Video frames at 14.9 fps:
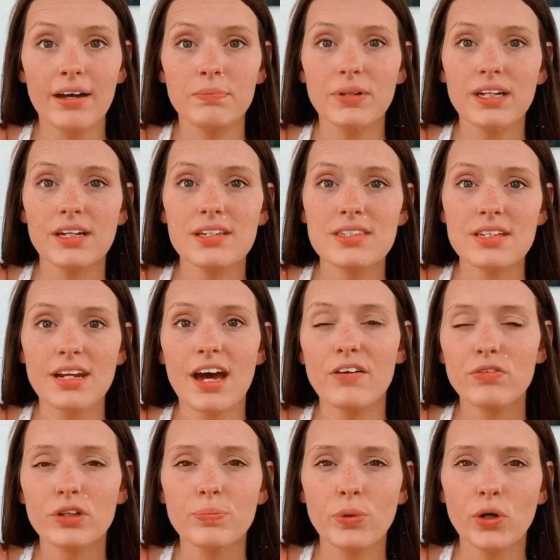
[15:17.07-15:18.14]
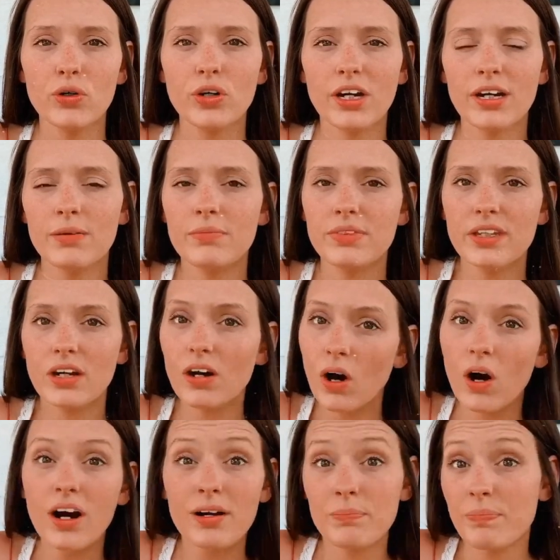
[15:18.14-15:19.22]
because in every program there
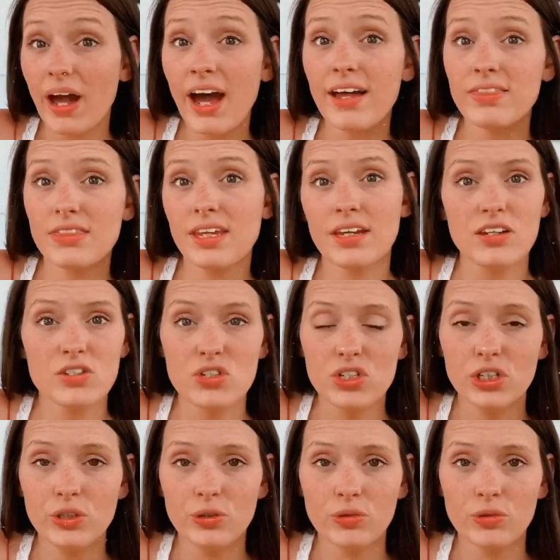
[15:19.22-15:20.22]
are bad things too,